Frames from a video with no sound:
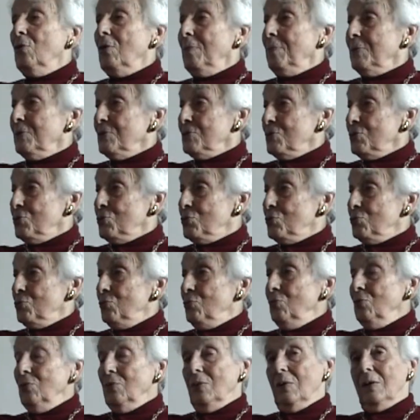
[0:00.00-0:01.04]
up as a
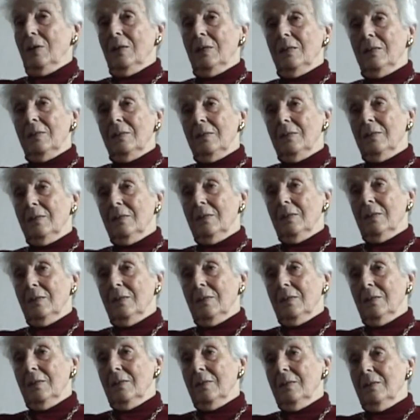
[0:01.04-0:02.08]
Jew, and
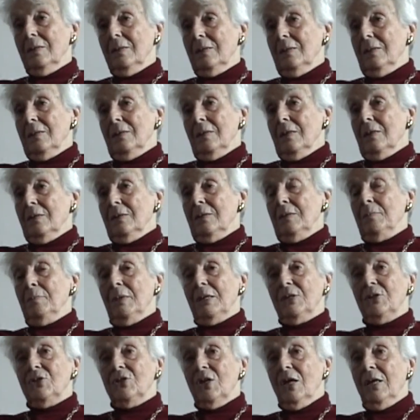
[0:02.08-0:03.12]
in
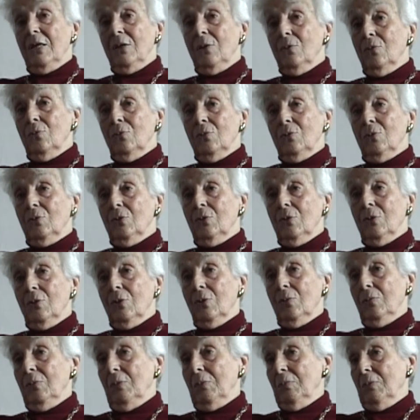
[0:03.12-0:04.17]
my childhood
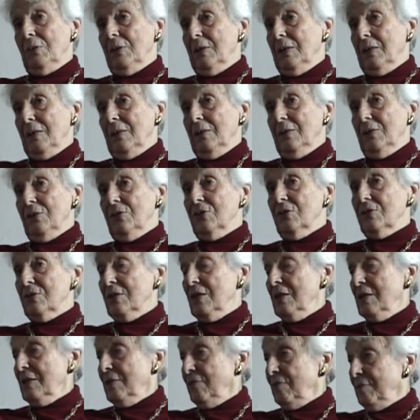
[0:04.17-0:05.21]
we were really just
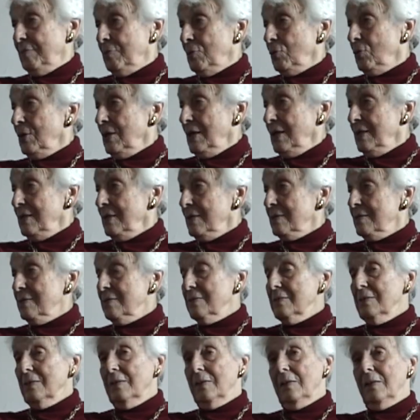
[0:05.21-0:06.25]
like everybody
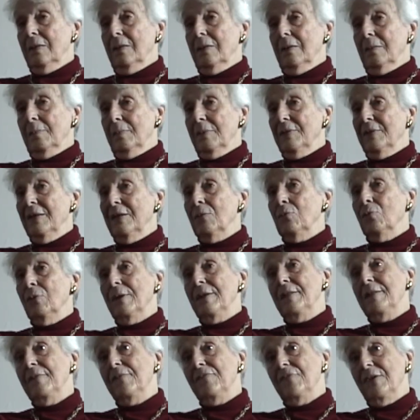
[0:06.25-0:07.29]
else. But then when
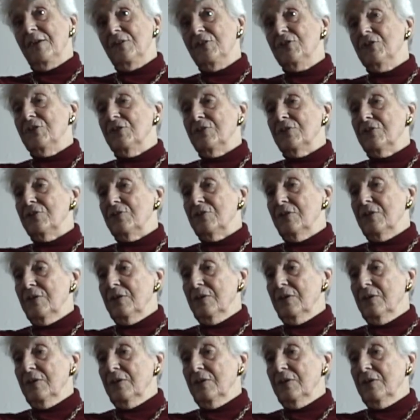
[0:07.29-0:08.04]
the fascists